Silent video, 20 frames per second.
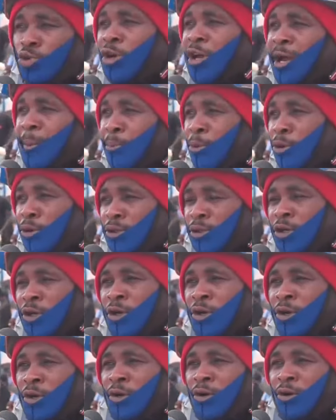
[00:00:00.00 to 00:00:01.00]
you should help us.
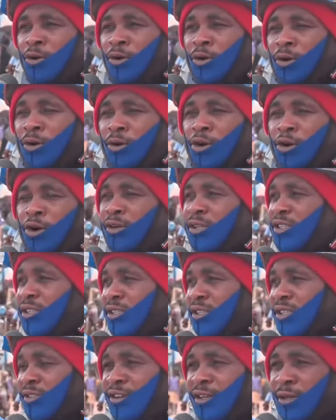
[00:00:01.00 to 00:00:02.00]
All this
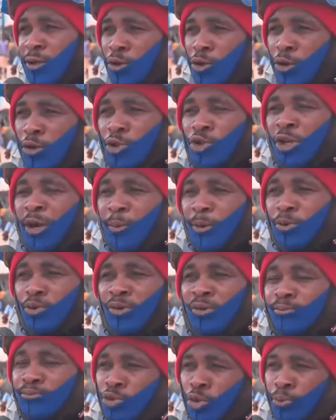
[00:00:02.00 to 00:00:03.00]
is very cost. You should help
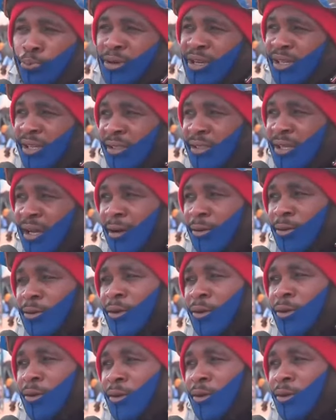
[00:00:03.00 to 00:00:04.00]
us to, to bring it down.
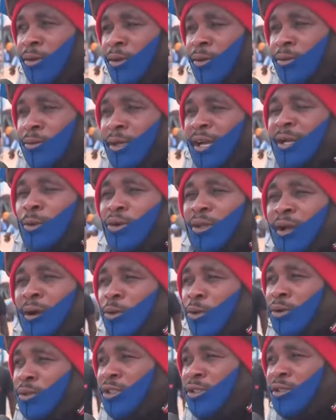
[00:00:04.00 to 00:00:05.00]
That's what I
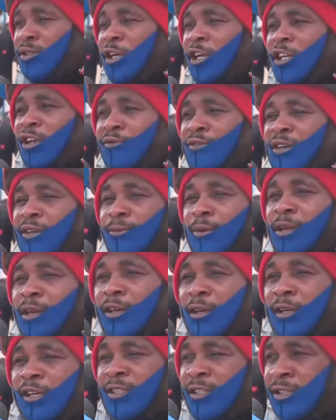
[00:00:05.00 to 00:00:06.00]
wanted. Kind of it
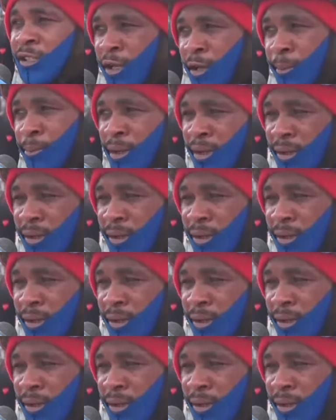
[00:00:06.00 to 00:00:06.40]
is there,